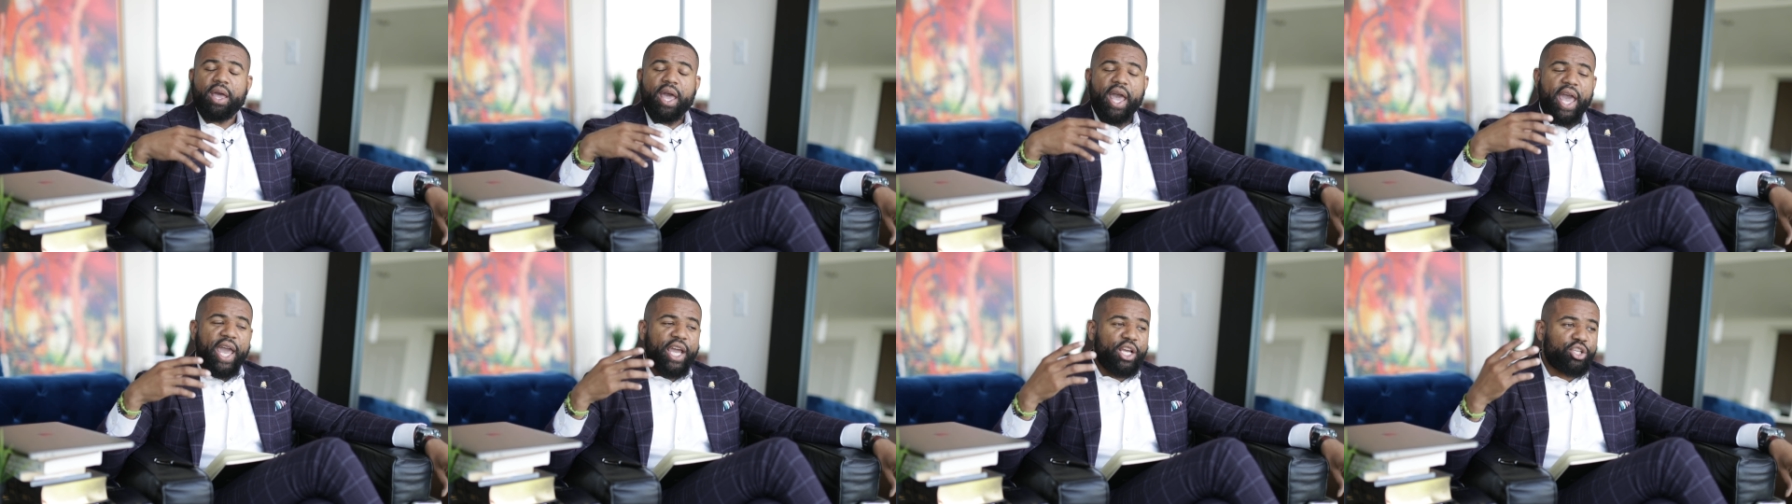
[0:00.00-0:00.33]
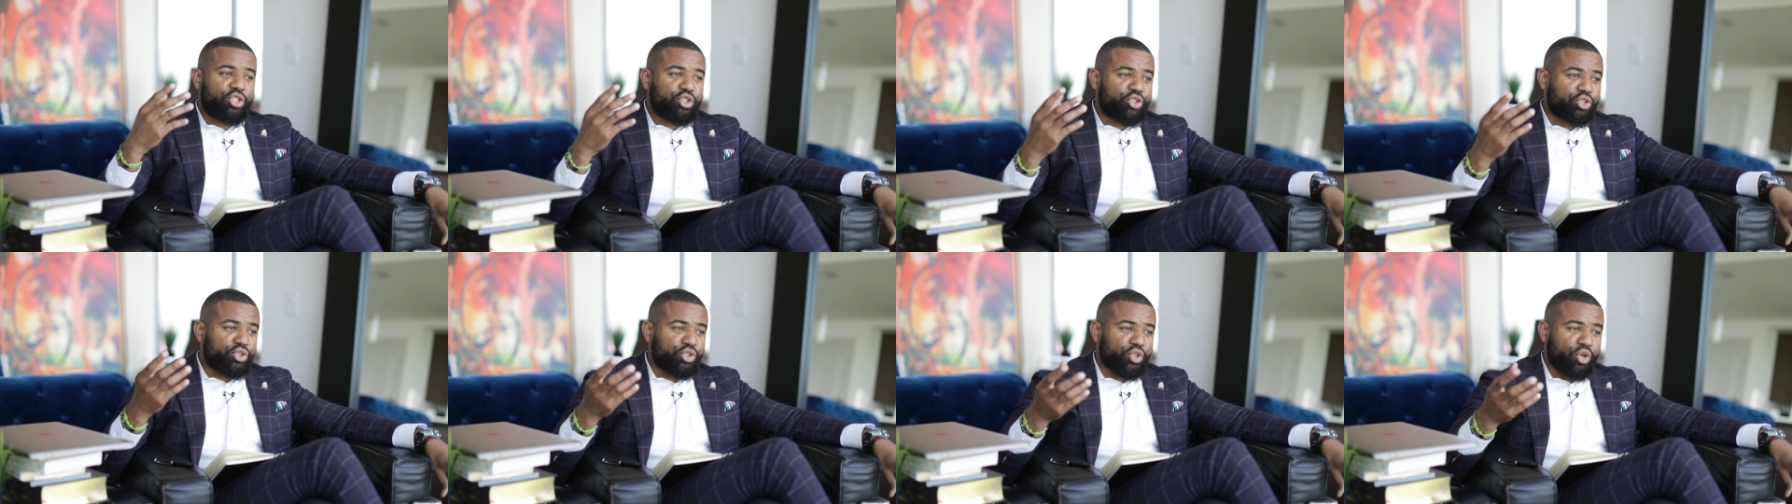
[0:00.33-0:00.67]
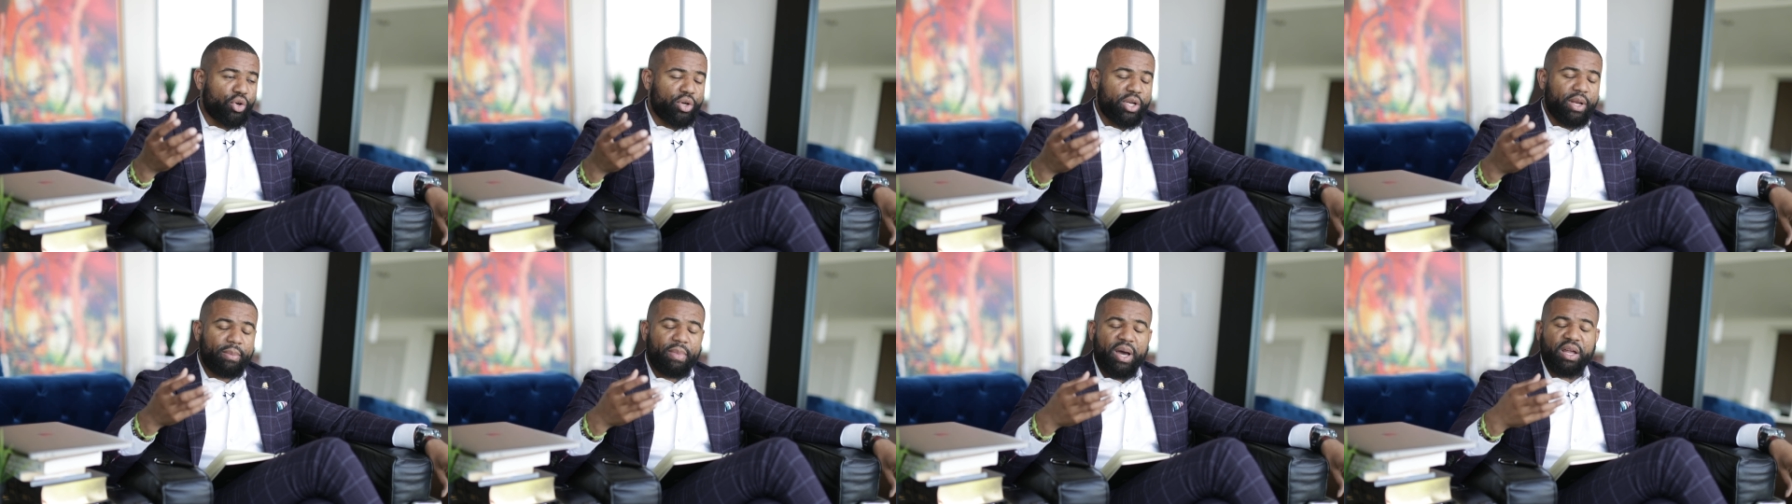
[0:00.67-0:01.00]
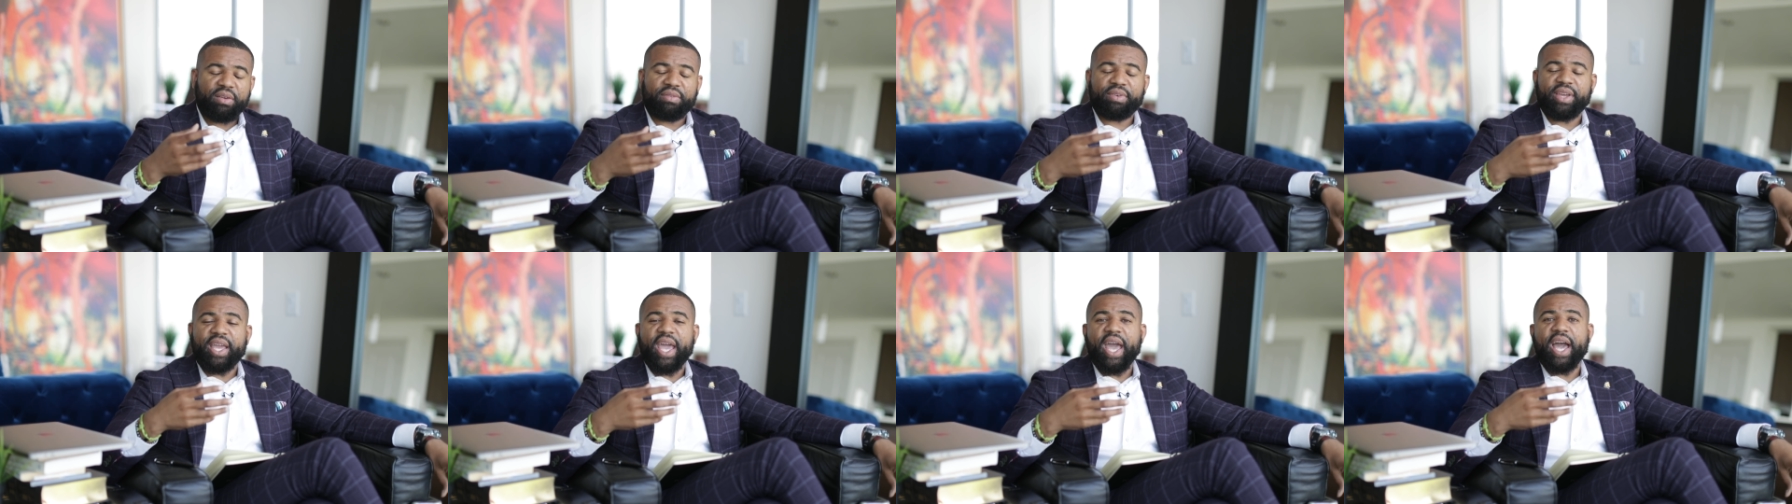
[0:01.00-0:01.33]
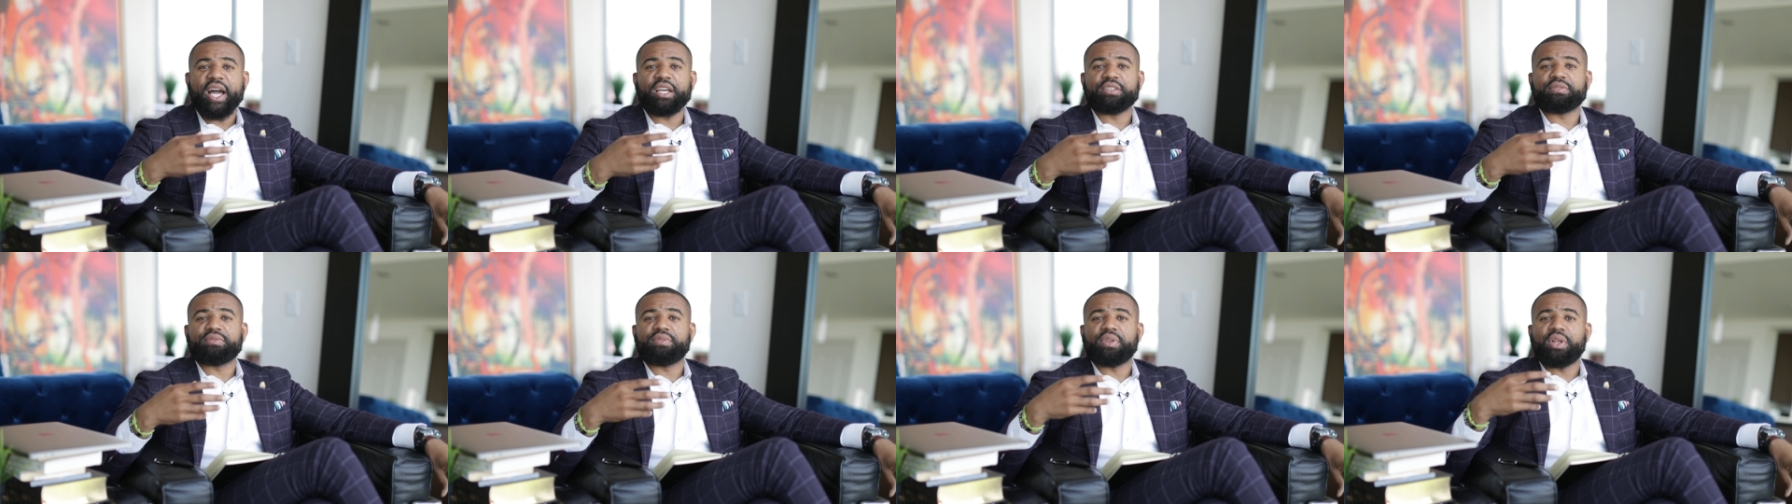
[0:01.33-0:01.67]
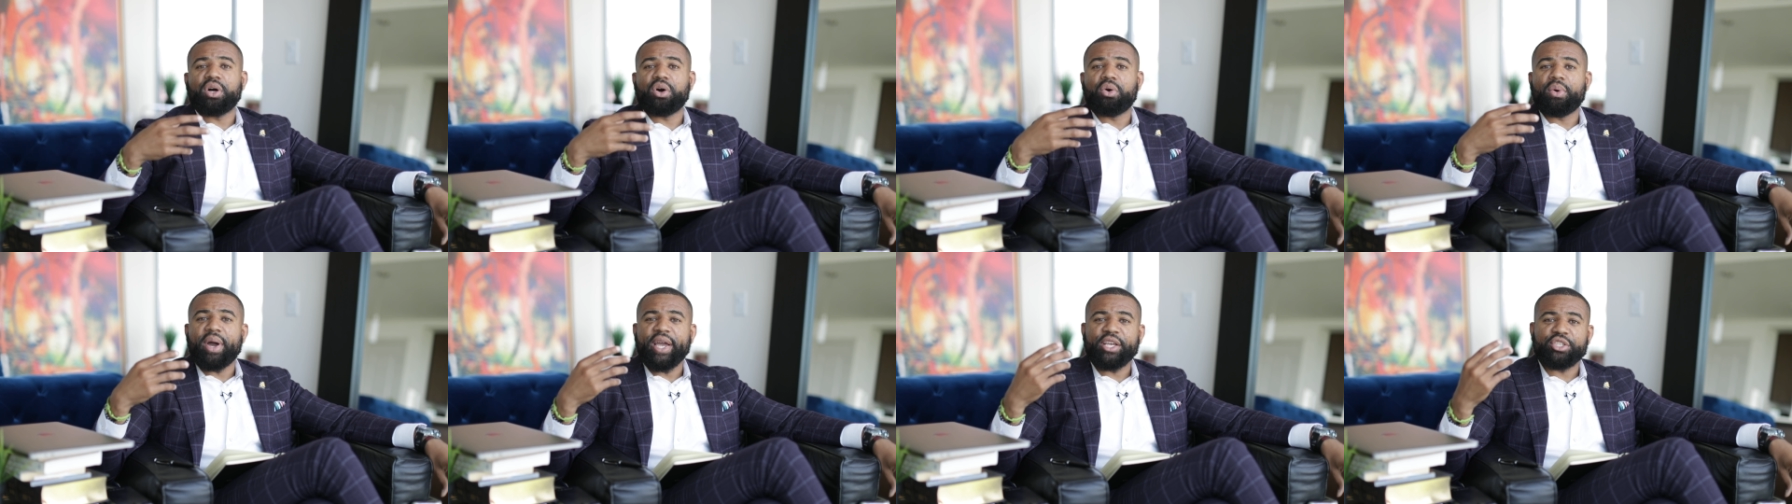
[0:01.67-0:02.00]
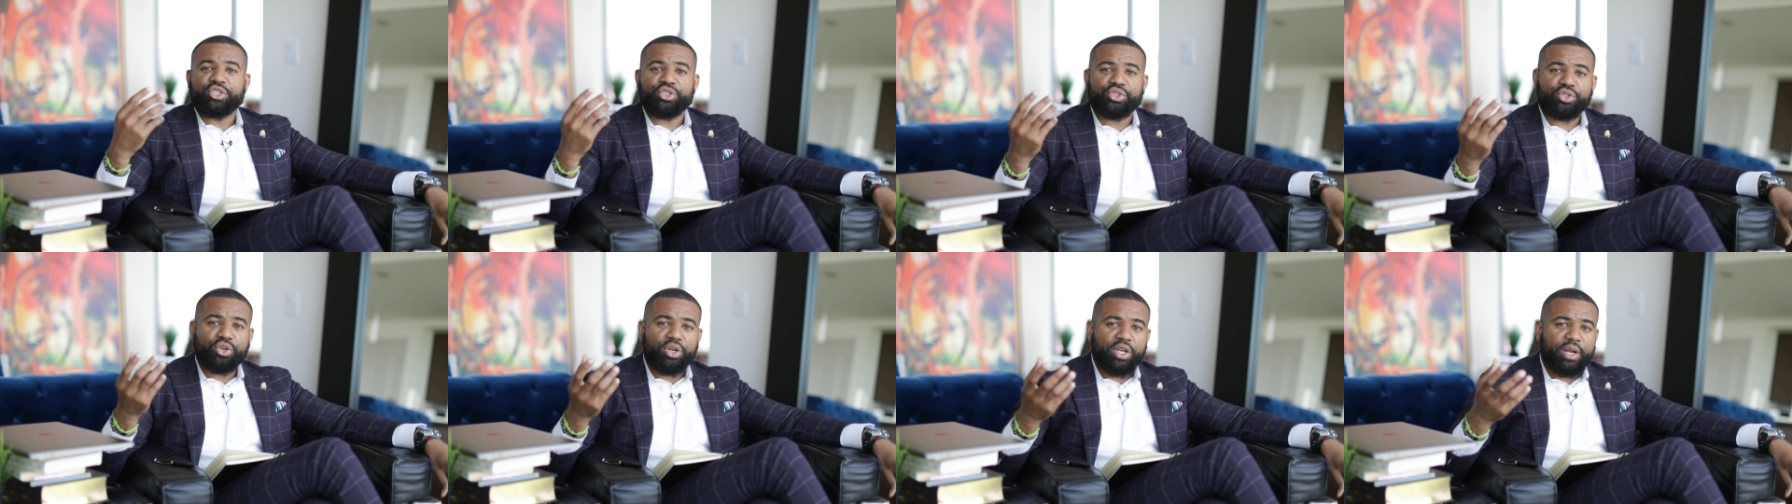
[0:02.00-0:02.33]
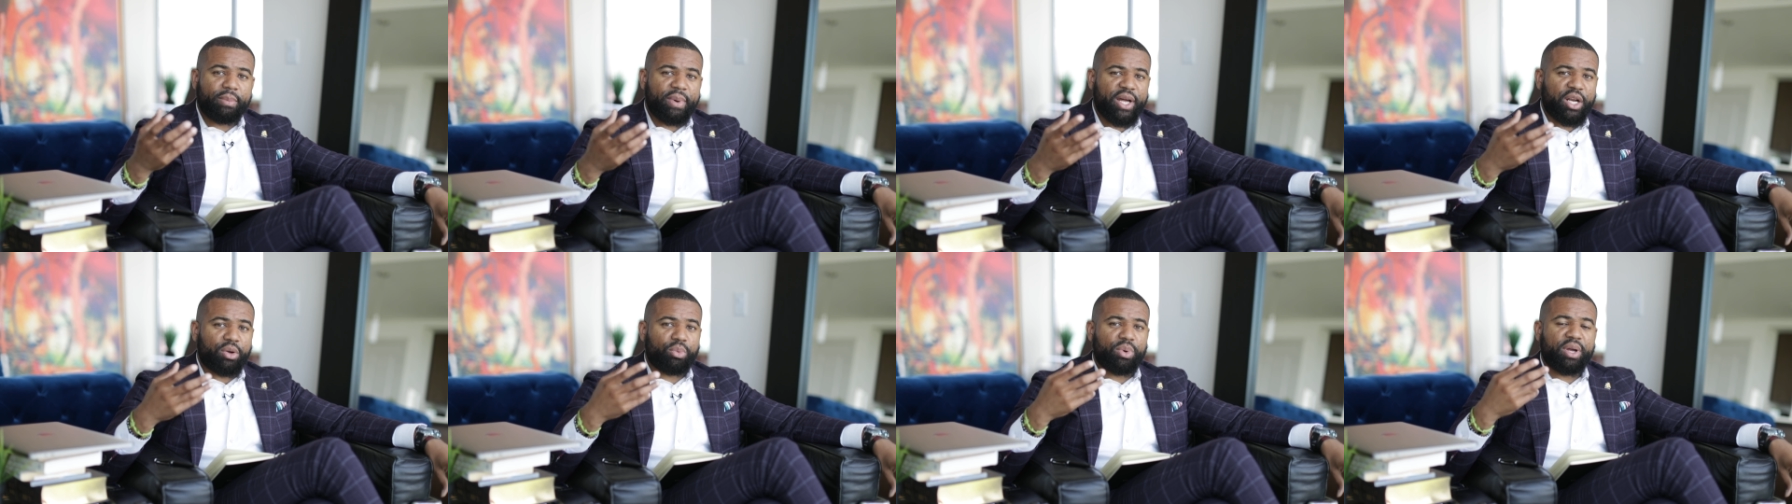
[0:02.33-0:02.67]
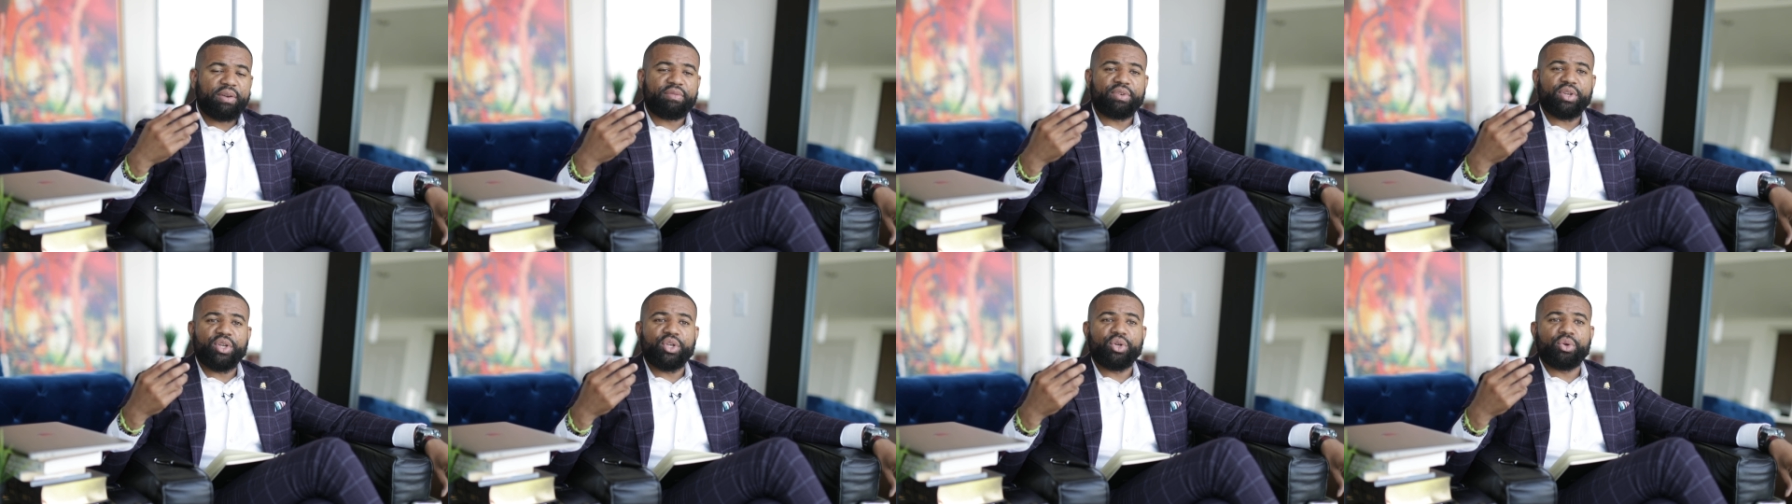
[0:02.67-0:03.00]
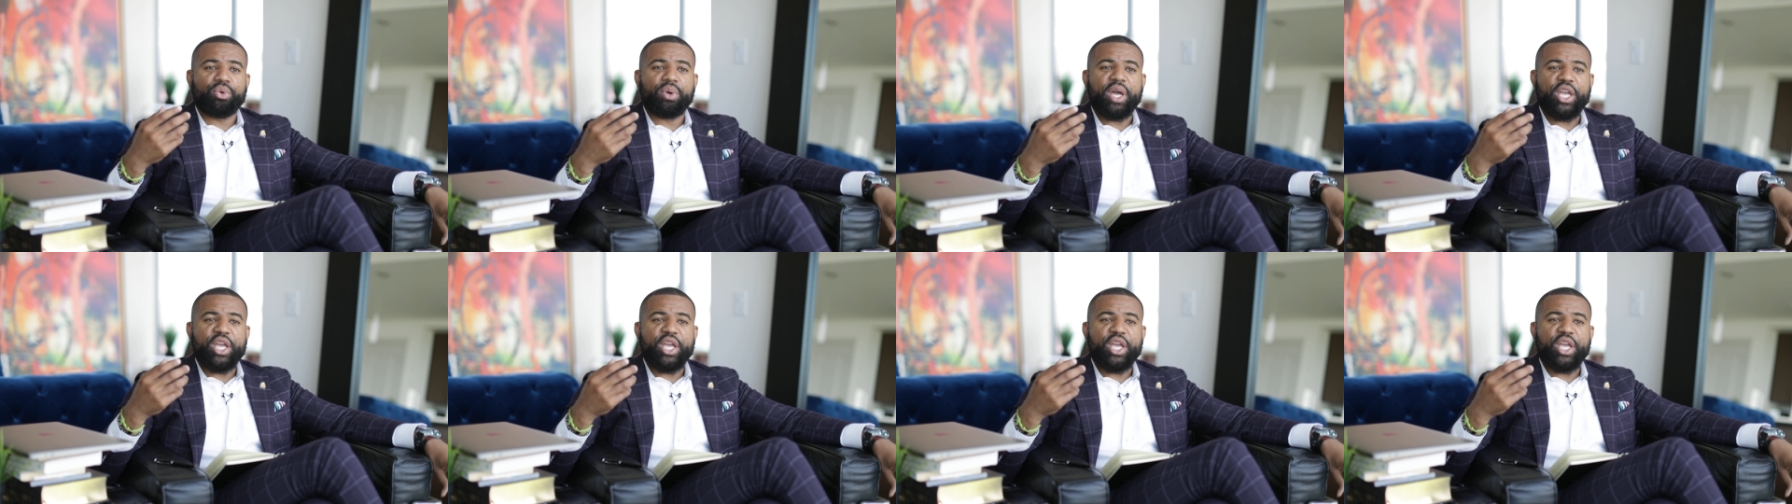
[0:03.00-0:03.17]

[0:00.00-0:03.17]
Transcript: a certain amount of cash flow, a certain amount of revenue,